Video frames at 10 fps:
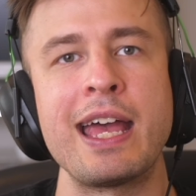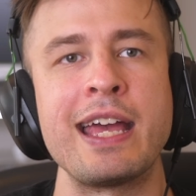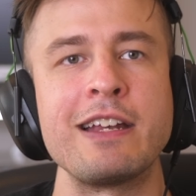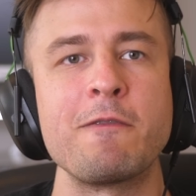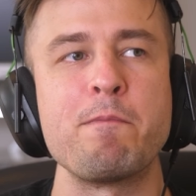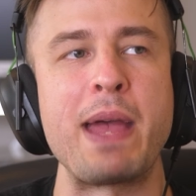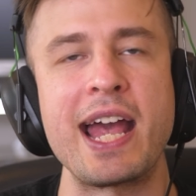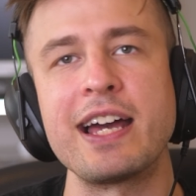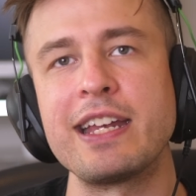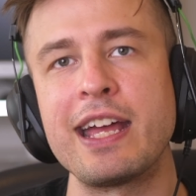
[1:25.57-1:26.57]
and
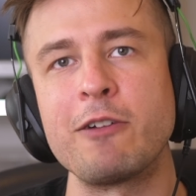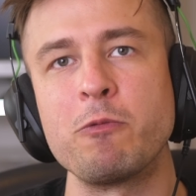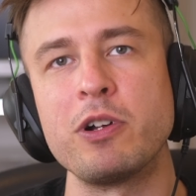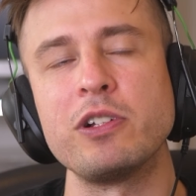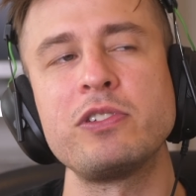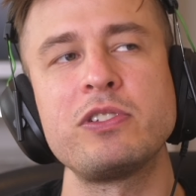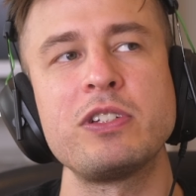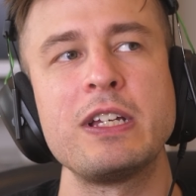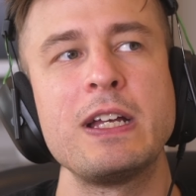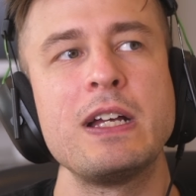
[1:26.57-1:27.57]
bad at worst.